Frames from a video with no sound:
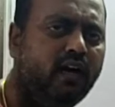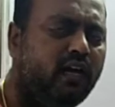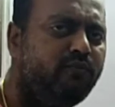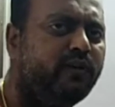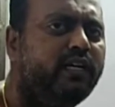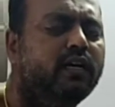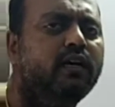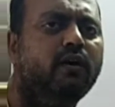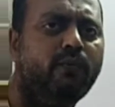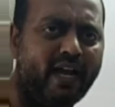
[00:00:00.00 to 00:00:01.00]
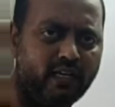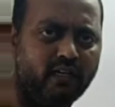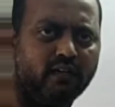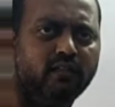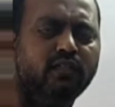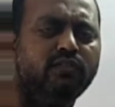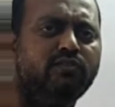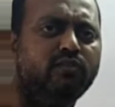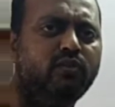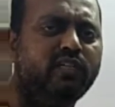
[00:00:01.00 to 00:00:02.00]
Alfred Wegener.
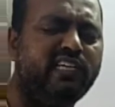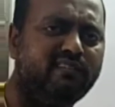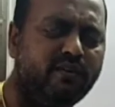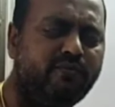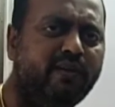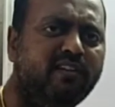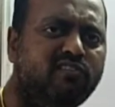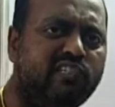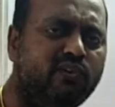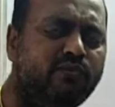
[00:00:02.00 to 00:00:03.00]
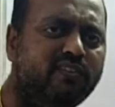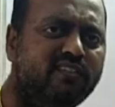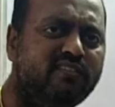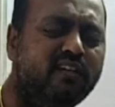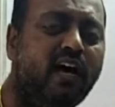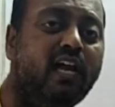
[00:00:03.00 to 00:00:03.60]
So he is a famous geophysicist